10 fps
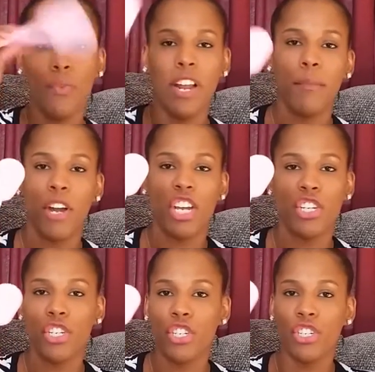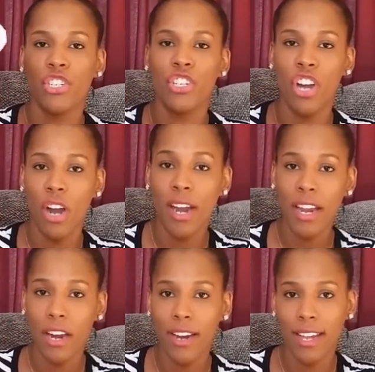and a brush. Her
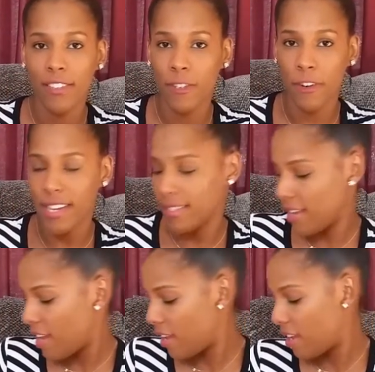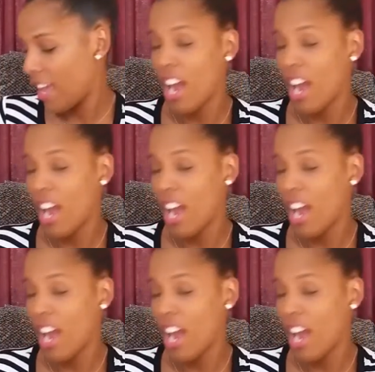hair gets crazy.